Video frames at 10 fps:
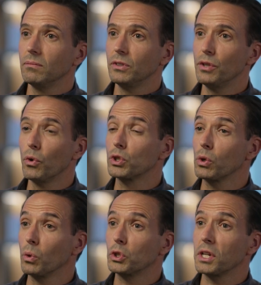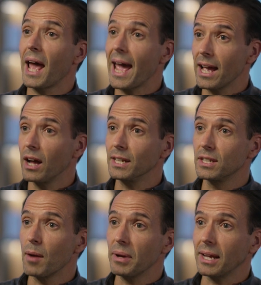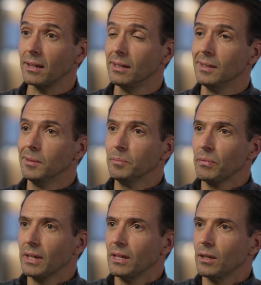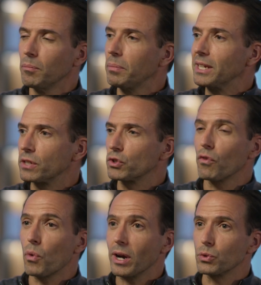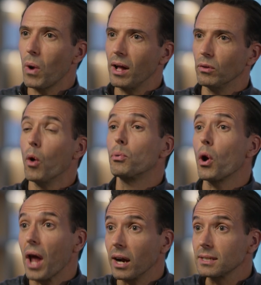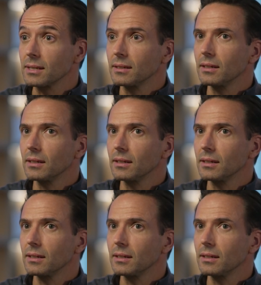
Yeah. You've also launched an AI dubbing yes. piece of software as well, or product.